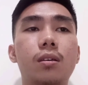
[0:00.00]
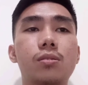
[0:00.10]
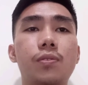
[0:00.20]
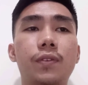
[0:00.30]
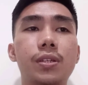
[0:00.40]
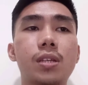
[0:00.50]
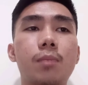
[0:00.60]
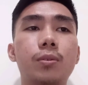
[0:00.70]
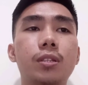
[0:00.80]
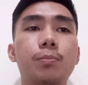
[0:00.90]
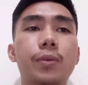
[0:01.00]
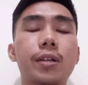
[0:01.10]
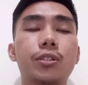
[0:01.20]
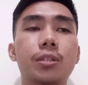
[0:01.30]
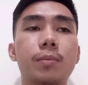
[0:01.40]
So, for example, in
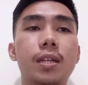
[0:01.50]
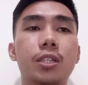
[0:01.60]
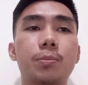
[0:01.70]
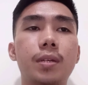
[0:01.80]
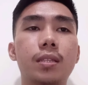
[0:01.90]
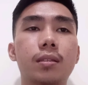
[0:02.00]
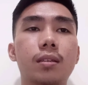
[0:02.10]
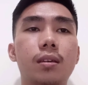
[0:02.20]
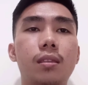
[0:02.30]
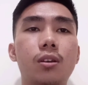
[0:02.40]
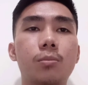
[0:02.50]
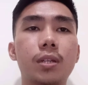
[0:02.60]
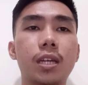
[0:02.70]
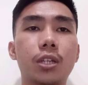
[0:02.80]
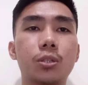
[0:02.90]
project management, the
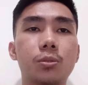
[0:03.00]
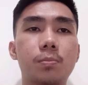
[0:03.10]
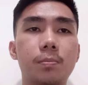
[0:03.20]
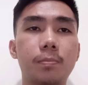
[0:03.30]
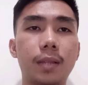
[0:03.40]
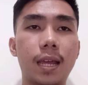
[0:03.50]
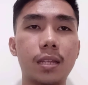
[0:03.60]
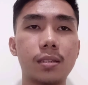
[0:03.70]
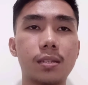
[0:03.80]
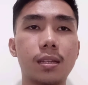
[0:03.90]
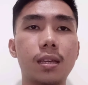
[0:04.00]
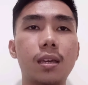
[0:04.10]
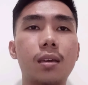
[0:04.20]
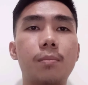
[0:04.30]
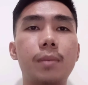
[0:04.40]
communication plan
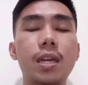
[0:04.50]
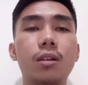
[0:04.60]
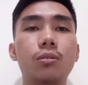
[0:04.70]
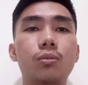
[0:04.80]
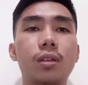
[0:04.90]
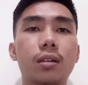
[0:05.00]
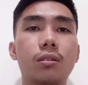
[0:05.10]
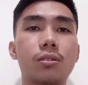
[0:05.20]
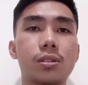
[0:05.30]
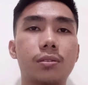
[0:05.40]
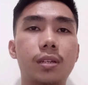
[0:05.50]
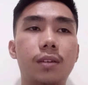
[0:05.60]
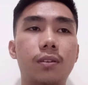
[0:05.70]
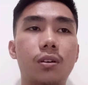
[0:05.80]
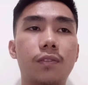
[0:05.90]
may include a
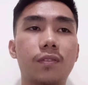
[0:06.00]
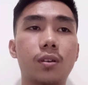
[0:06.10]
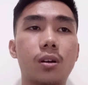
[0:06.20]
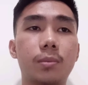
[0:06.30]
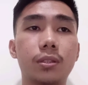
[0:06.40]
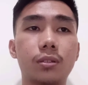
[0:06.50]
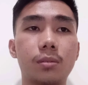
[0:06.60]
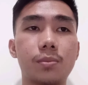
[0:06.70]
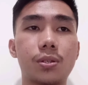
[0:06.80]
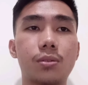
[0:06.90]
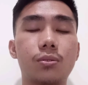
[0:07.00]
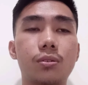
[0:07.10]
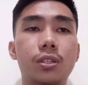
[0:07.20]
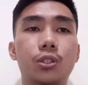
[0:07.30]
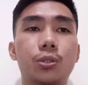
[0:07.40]
glossary of common terms to
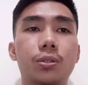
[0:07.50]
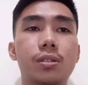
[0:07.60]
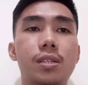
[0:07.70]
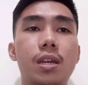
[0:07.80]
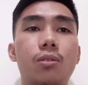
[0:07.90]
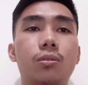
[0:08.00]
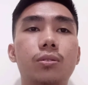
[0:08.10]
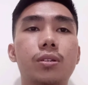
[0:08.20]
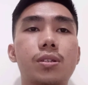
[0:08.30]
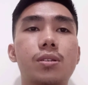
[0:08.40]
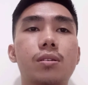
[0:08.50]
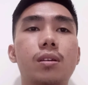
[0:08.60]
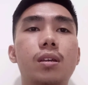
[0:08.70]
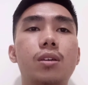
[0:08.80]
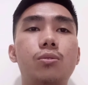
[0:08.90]
ensure stakeholders
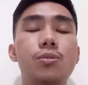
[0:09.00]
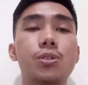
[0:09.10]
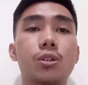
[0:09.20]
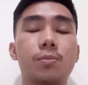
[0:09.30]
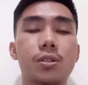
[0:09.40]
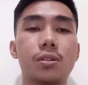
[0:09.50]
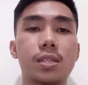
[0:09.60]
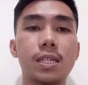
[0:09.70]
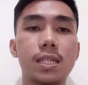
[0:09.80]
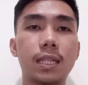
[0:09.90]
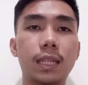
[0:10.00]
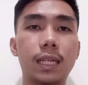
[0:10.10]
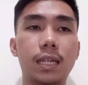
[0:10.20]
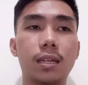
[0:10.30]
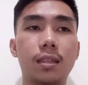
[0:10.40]
use terms consistently.
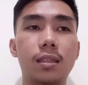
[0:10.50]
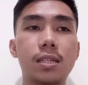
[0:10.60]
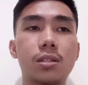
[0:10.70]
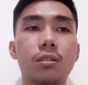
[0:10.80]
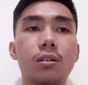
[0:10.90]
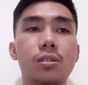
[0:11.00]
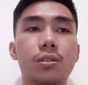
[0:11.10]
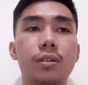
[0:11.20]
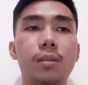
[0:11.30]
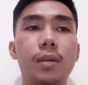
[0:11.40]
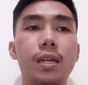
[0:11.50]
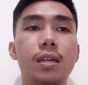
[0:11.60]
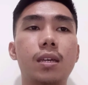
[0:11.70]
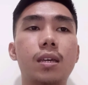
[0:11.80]
This glossary may